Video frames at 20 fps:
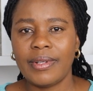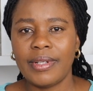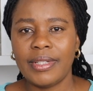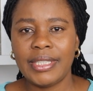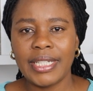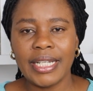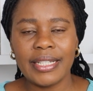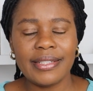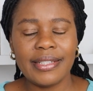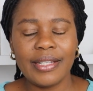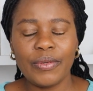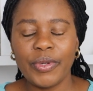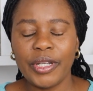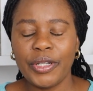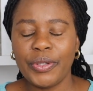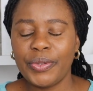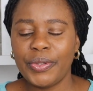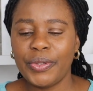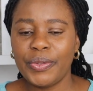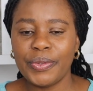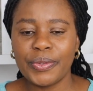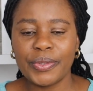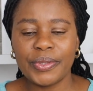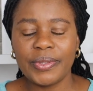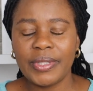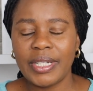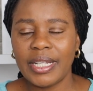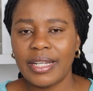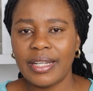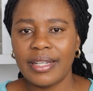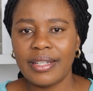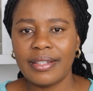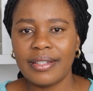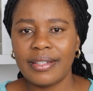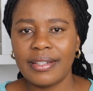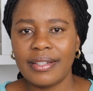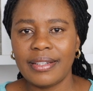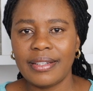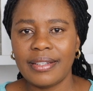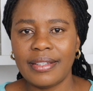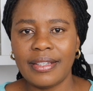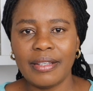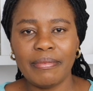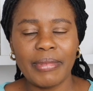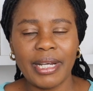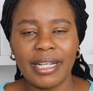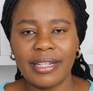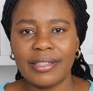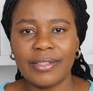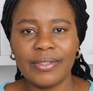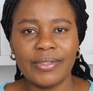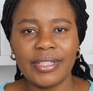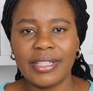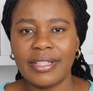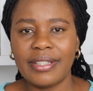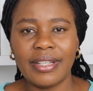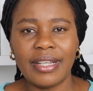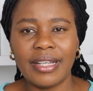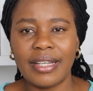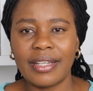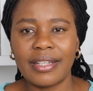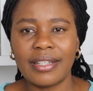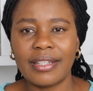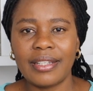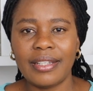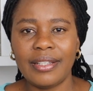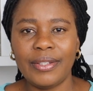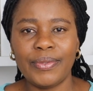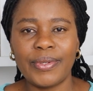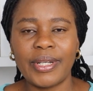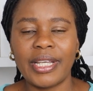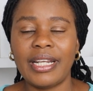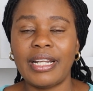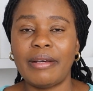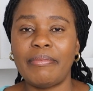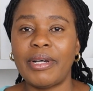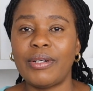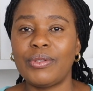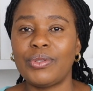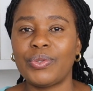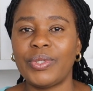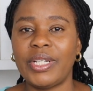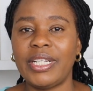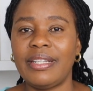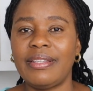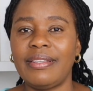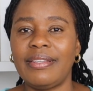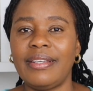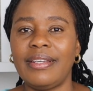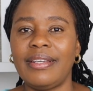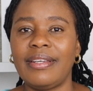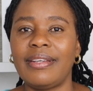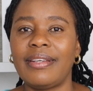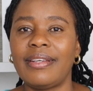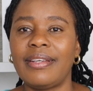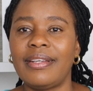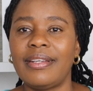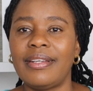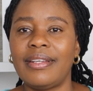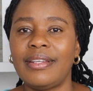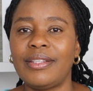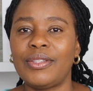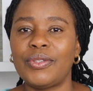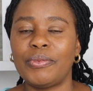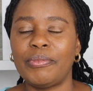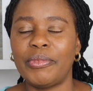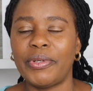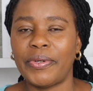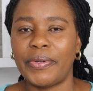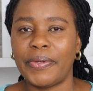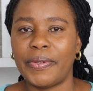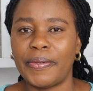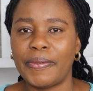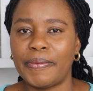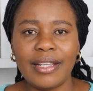Just the way you look today, they might not think you can amount to anything tomorrow.